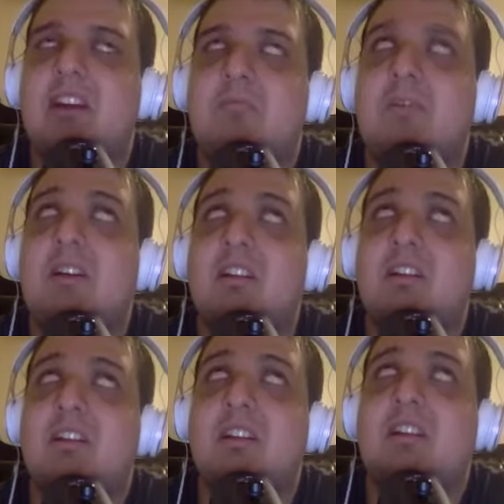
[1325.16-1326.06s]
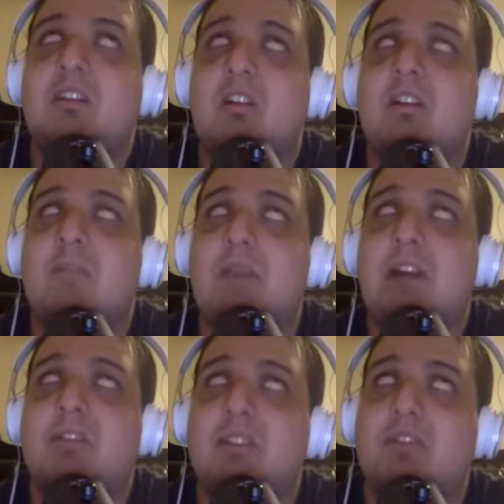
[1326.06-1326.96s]
But it's a called a
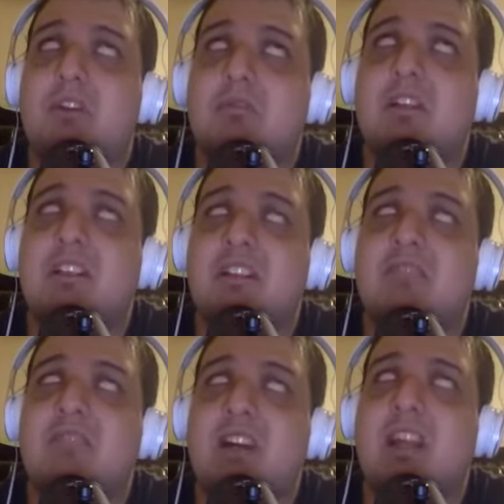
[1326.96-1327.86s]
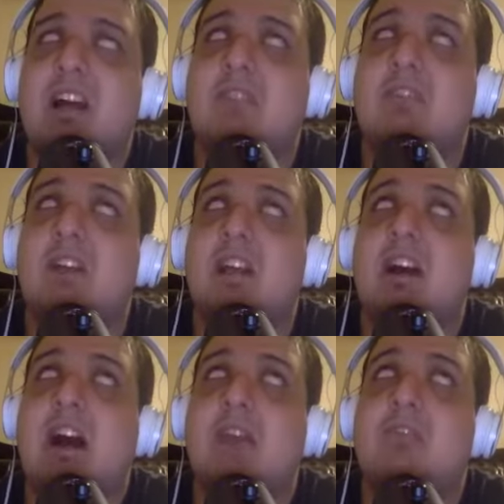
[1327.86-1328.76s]
penalty for a reason, right? And I would
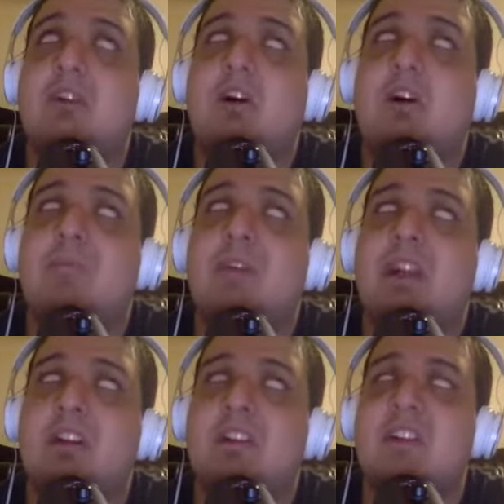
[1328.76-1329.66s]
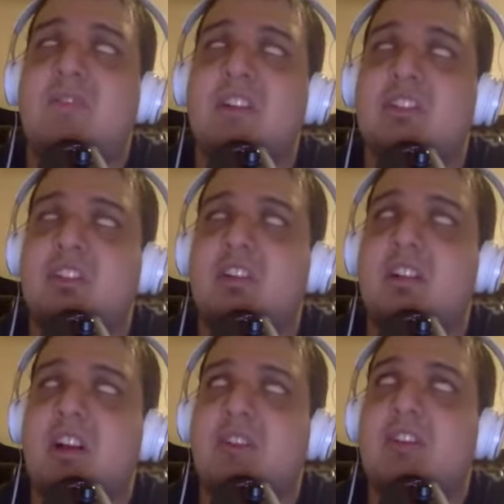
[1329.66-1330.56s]
I would hope that our defense is
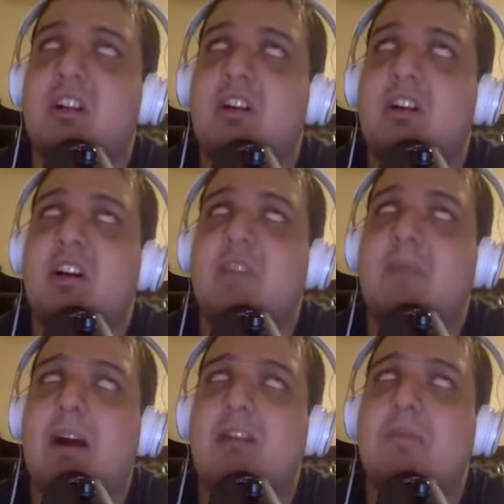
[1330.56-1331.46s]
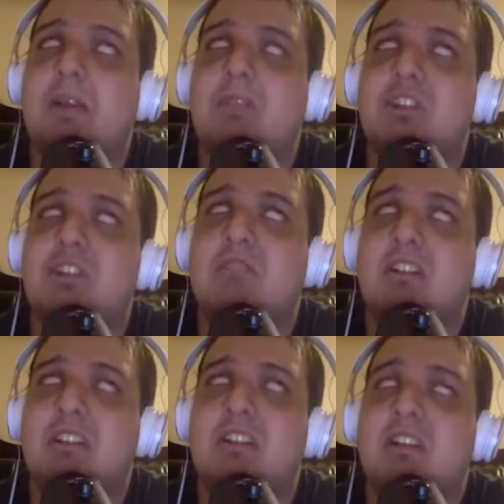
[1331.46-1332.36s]
good enough on the power play, which it wasn't.